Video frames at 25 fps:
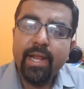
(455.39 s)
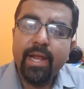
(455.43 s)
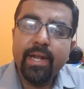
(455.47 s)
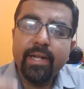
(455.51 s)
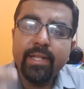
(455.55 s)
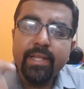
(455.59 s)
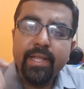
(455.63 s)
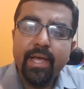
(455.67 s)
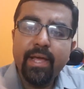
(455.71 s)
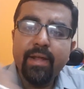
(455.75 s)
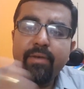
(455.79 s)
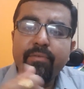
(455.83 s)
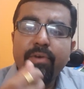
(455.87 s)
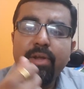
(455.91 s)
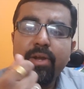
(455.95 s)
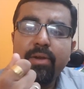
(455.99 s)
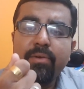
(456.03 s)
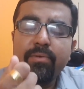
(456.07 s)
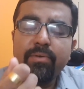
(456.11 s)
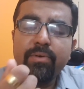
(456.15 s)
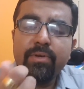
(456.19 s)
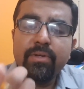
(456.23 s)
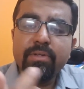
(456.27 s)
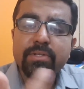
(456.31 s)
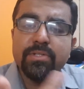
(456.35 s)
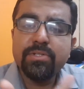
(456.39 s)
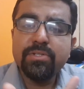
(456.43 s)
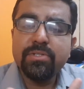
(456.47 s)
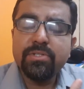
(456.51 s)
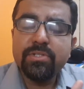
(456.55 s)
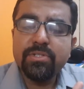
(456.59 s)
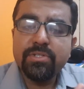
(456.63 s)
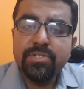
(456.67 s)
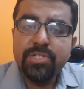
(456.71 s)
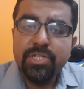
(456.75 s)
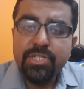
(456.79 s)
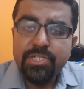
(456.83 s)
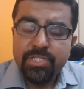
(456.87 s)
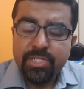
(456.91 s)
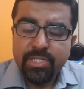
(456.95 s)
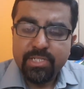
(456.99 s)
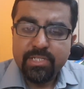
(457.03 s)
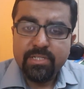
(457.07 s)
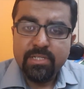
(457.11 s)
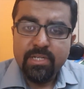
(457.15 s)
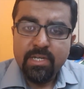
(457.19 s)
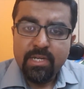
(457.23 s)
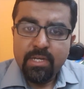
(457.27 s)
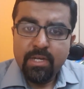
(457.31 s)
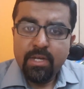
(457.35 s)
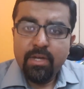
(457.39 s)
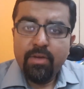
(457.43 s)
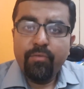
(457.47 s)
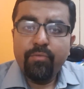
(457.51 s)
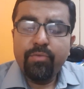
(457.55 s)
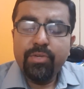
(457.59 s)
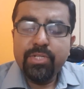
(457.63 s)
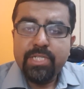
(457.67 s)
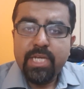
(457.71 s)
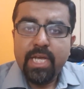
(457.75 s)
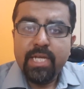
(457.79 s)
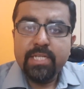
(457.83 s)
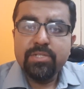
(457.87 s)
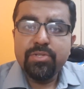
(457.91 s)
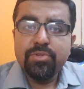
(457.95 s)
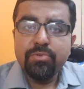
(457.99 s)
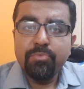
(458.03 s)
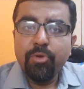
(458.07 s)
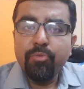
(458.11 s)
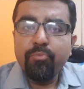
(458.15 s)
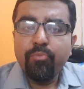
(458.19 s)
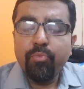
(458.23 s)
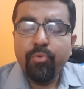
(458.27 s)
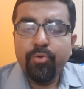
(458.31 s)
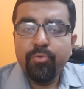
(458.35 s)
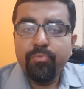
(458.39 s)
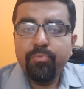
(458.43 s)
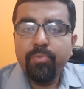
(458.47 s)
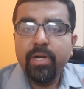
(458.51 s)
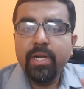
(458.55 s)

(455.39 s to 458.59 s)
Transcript: and there were stitches which has to be put.